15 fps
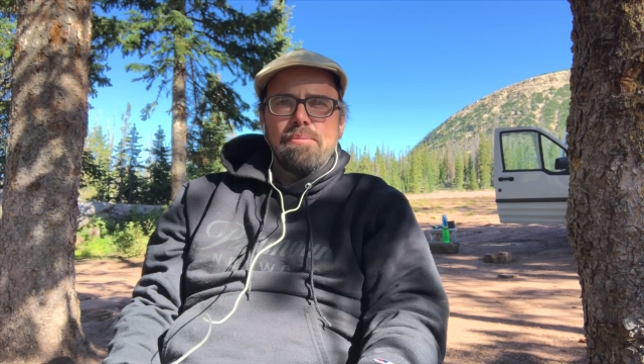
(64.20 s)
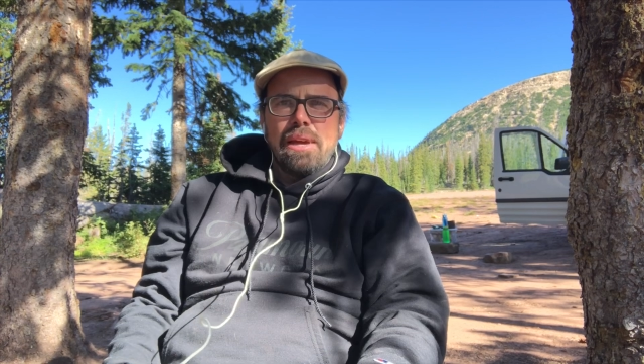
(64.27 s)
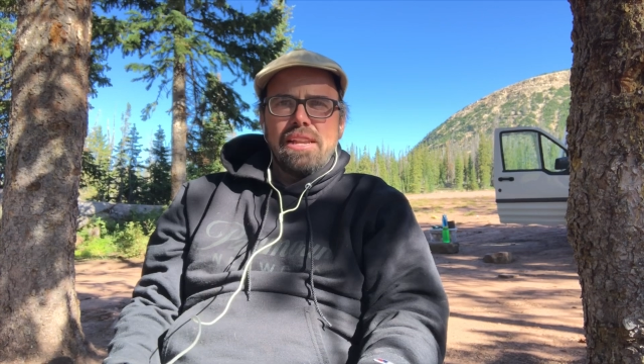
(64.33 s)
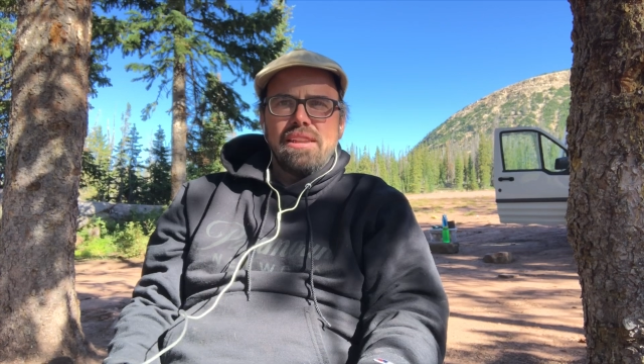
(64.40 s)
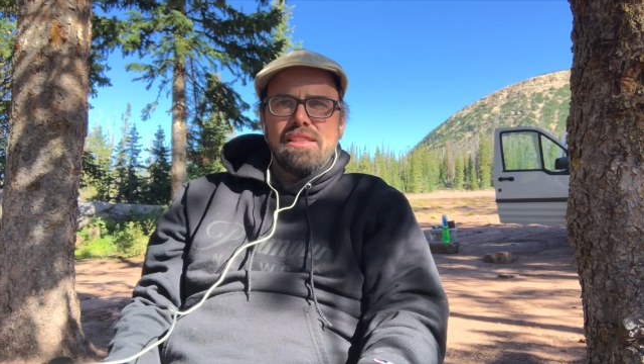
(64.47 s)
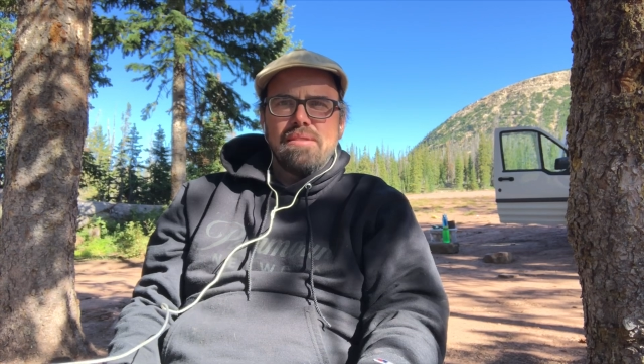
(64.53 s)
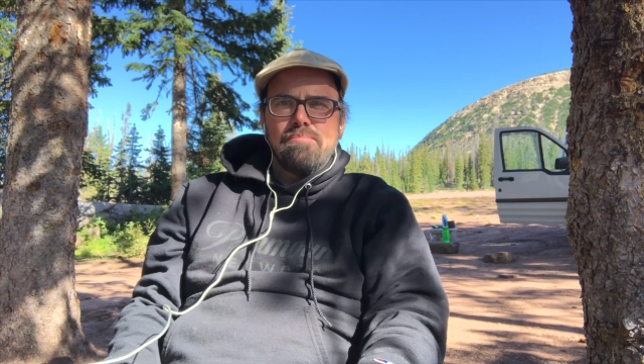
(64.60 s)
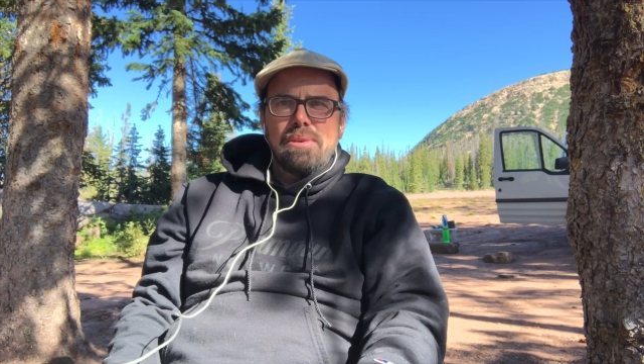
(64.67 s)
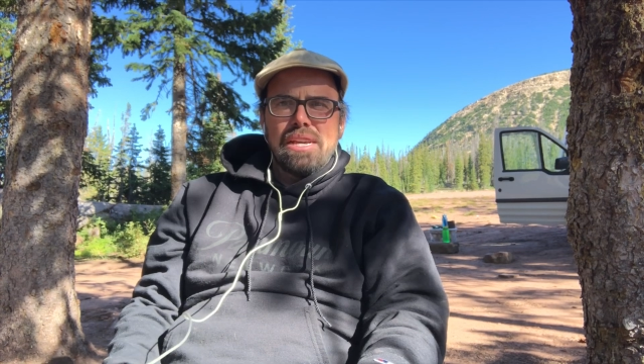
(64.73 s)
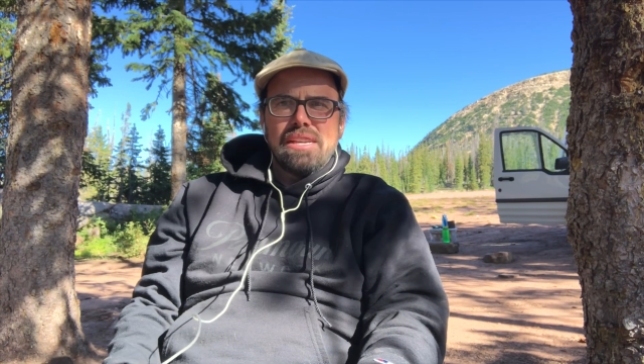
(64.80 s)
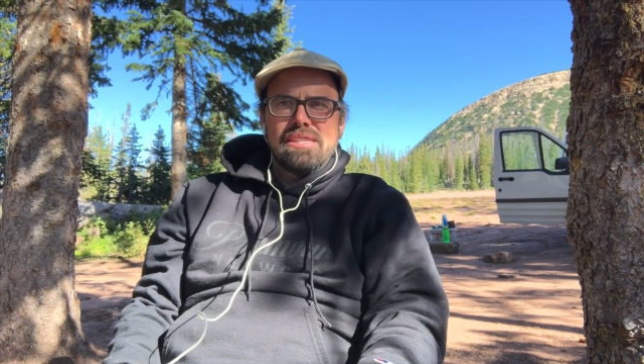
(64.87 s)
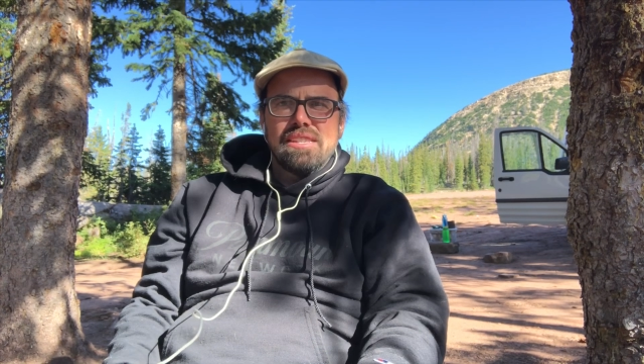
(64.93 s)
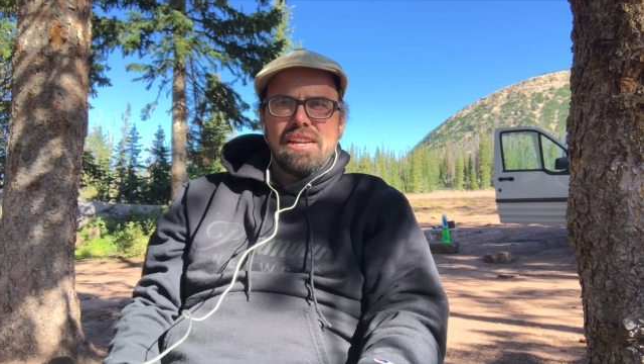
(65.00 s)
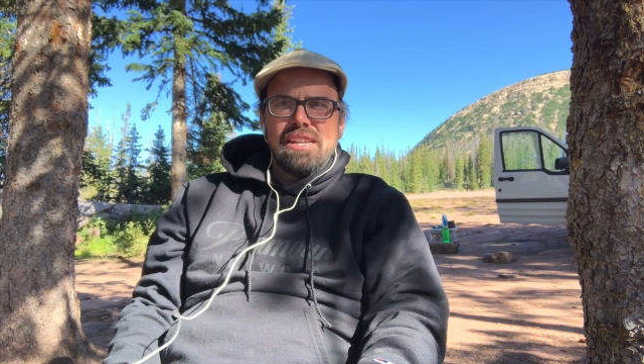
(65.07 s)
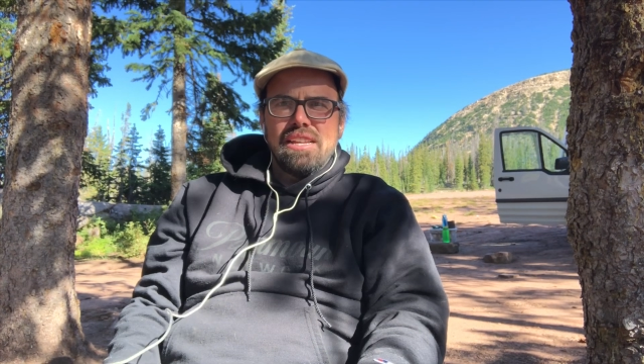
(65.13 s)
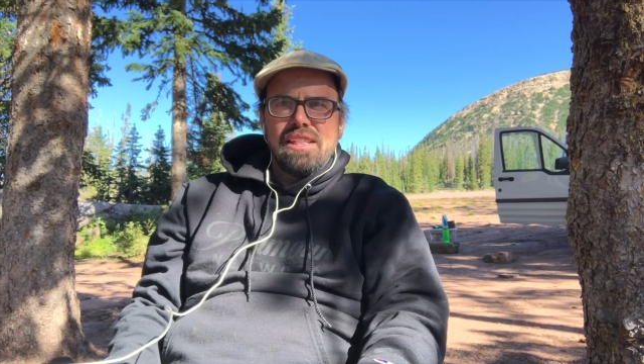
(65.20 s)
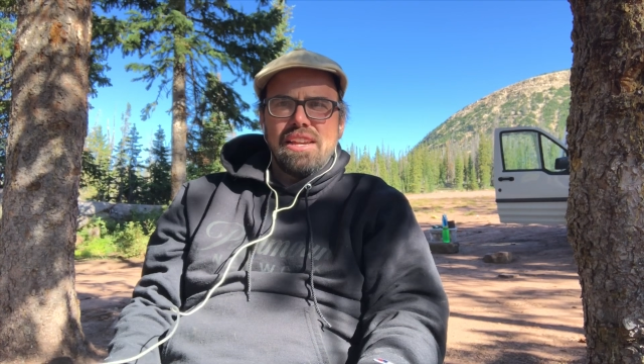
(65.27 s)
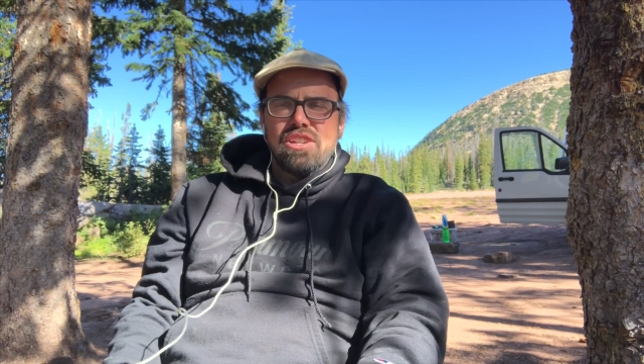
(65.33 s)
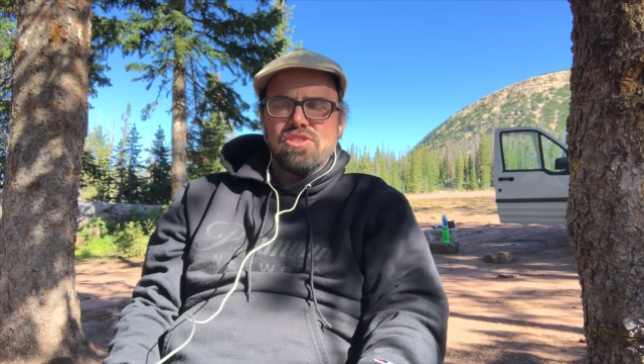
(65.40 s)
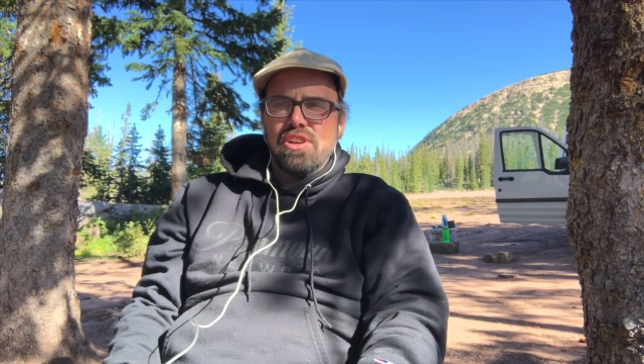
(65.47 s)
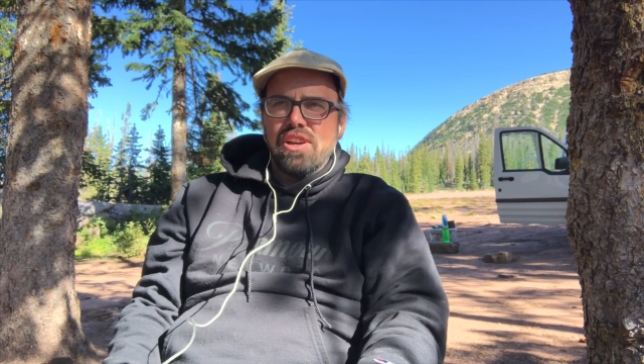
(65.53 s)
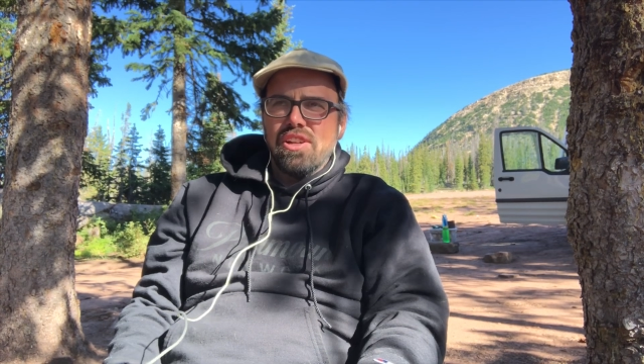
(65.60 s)
been to the Big Sandy Lake
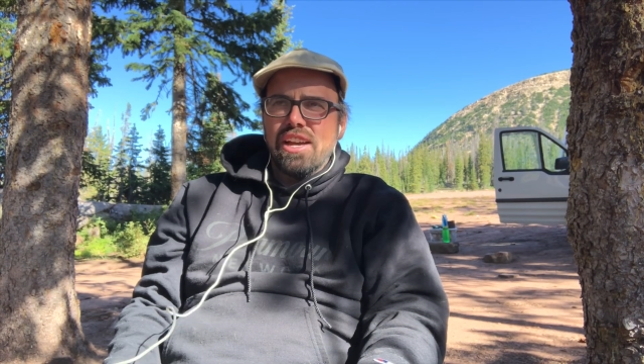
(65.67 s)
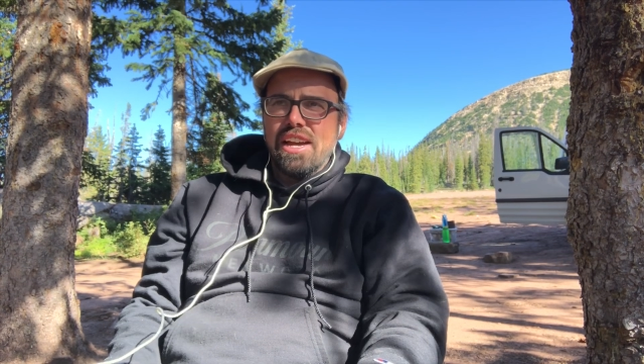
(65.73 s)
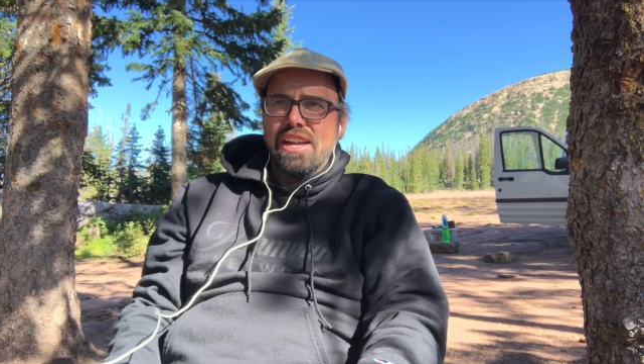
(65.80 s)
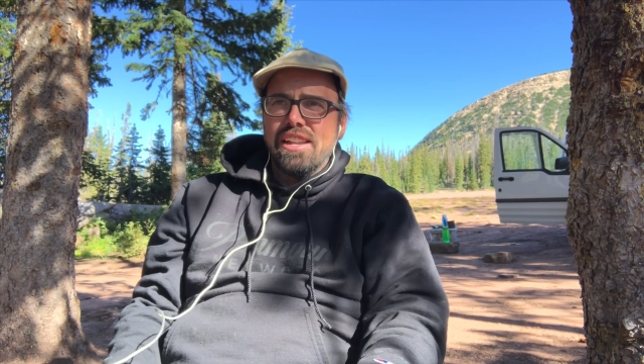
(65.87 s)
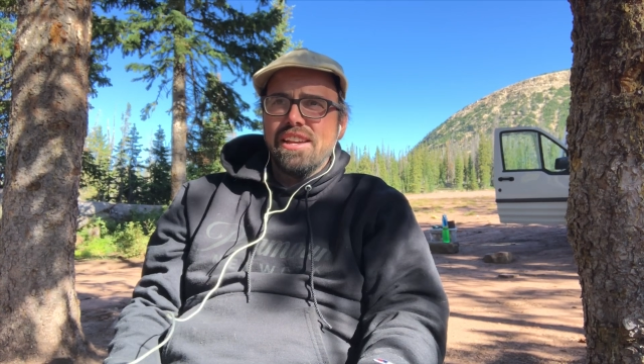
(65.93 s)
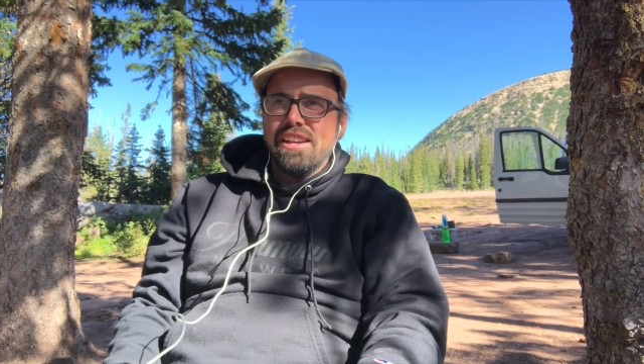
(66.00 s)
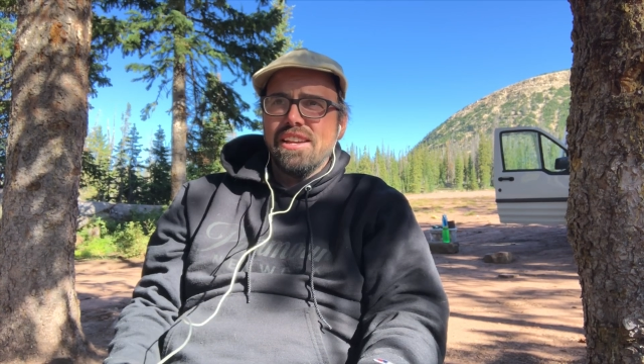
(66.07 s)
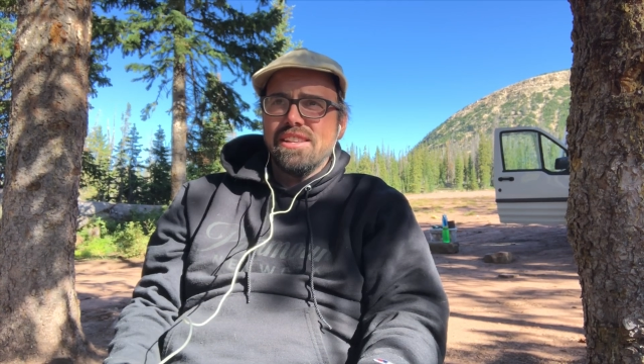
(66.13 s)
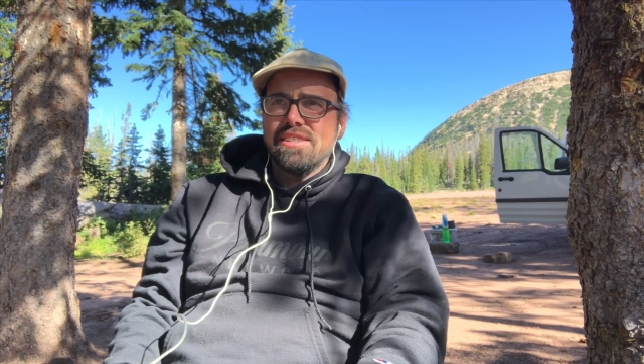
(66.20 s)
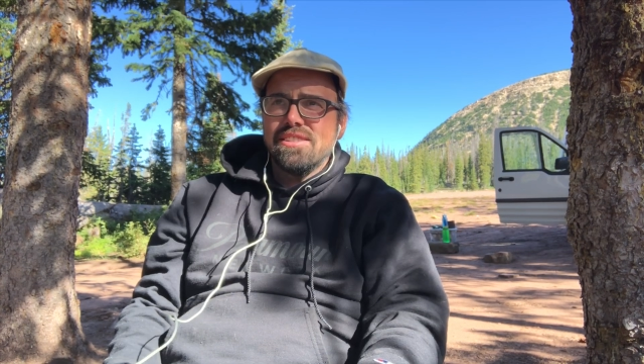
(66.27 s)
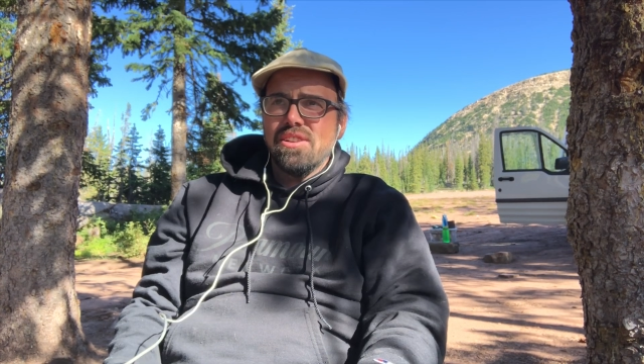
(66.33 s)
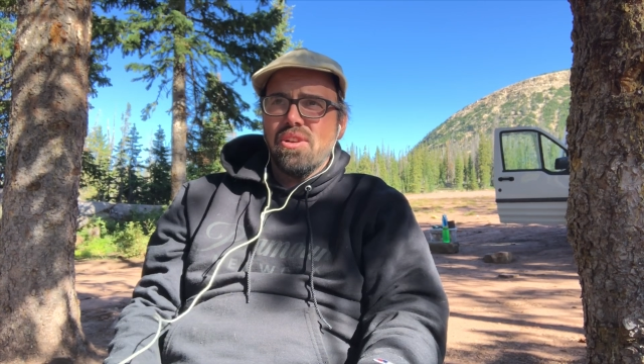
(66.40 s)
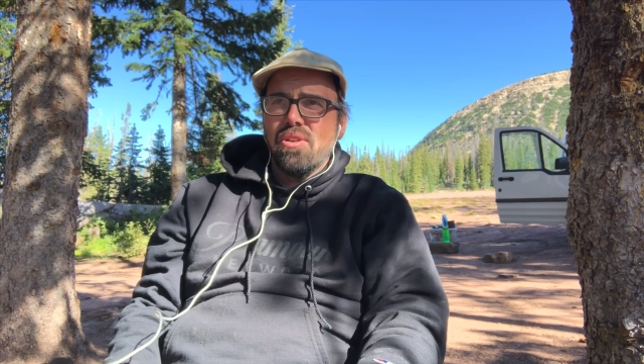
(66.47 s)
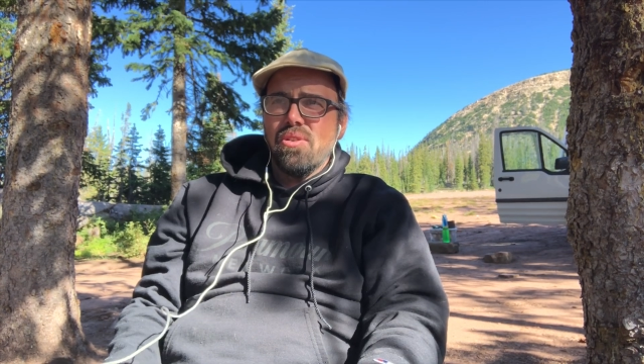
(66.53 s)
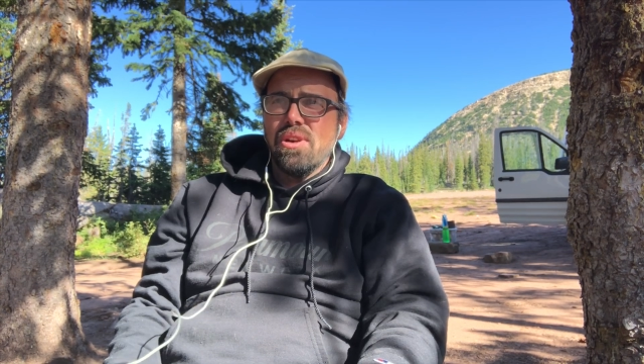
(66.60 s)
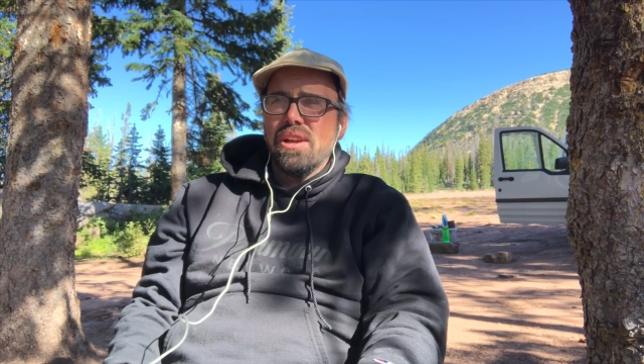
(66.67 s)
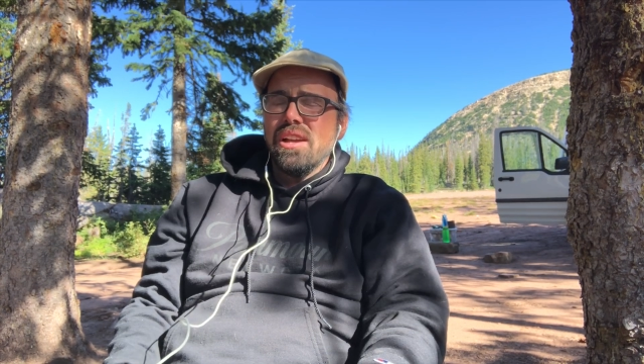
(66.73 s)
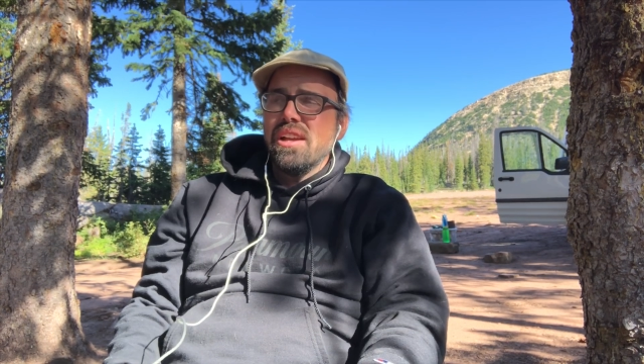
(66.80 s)
Trailhead. So,